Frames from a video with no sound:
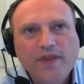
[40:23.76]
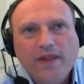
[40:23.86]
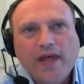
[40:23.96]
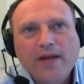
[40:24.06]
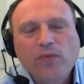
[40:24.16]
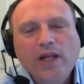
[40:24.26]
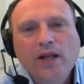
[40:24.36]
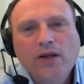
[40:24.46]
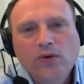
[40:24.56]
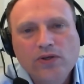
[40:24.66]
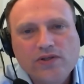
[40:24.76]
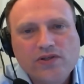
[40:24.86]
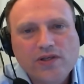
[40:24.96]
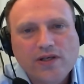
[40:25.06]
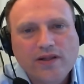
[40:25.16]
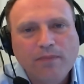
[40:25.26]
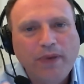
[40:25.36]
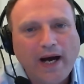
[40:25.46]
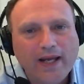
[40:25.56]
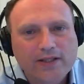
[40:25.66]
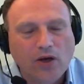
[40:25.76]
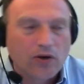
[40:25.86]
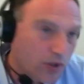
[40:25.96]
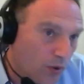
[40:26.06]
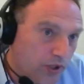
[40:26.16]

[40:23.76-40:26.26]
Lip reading: then we lose so